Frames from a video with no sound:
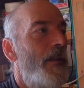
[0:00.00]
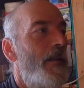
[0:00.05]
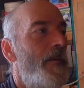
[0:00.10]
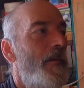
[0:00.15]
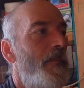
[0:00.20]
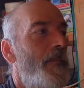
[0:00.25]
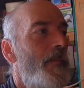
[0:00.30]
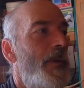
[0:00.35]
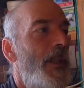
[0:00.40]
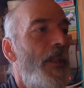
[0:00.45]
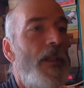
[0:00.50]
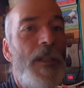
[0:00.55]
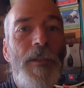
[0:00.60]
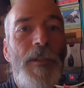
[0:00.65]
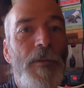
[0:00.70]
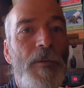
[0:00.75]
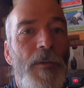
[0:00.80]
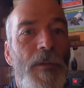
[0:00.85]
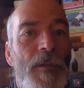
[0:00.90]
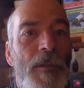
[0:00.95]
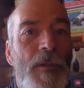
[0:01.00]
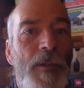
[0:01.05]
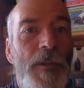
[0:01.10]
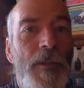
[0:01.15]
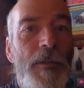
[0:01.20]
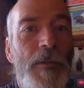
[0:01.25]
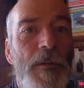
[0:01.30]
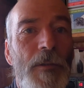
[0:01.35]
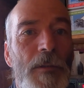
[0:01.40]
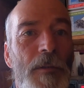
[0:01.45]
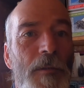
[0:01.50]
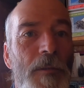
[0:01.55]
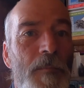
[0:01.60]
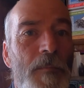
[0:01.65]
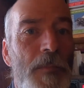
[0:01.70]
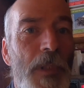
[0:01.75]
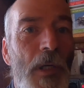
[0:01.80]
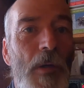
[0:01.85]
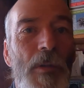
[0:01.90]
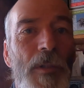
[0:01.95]
But I do use
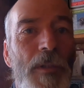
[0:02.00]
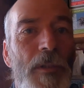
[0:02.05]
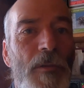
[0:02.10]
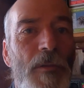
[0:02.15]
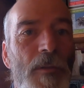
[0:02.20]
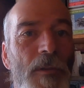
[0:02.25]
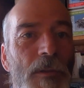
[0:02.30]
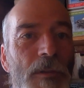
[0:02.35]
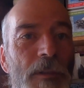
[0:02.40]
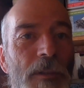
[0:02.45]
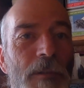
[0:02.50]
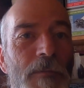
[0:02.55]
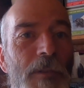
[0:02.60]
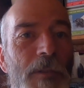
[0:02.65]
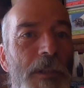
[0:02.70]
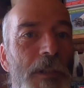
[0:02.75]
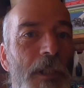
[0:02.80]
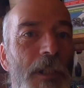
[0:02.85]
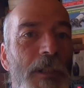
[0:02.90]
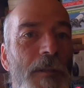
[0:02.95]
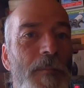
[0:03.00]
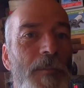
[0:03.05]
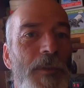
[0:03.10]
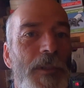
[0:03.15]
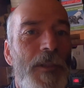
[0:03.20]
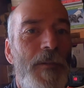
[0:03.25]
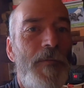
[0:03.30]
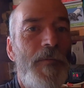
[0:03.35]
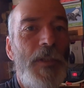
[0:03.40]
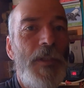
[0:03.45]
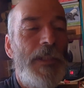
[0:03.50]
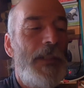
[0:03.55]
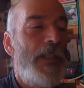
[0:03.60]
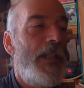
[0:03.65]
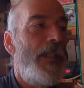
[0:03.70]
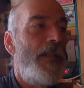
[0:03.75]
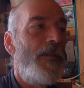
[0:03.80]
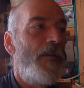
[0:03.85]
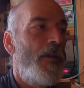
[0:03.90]
power tools, different times, stuff like that.